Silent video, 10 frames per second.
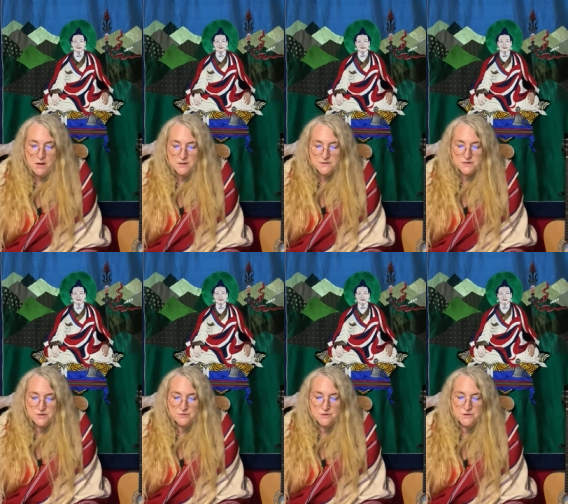art
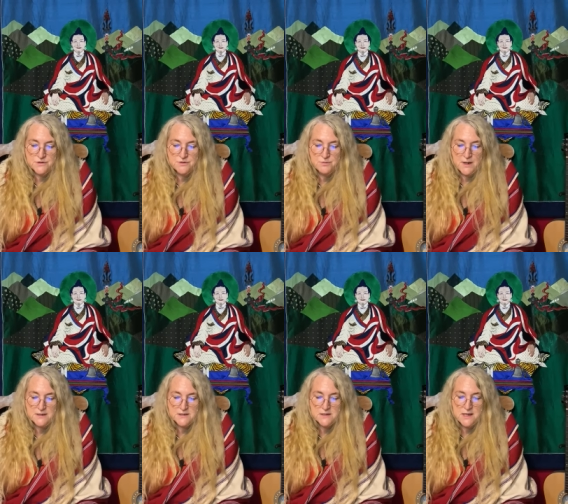student who
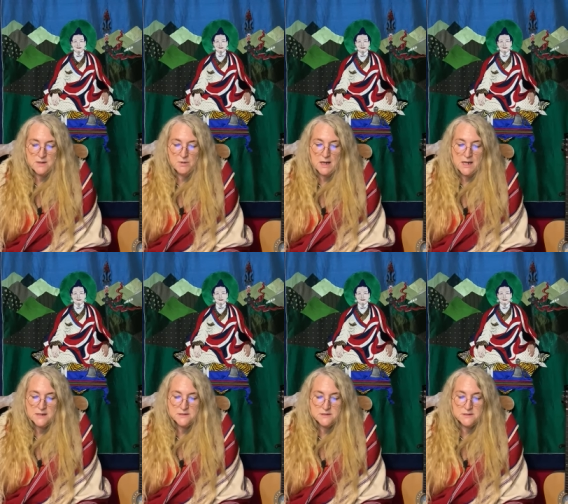went to the
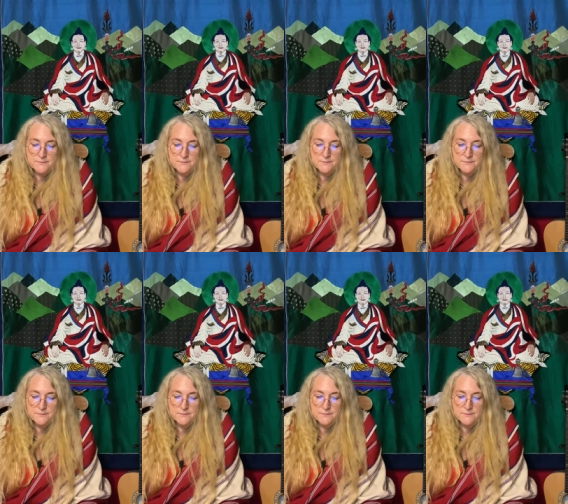Himalayas.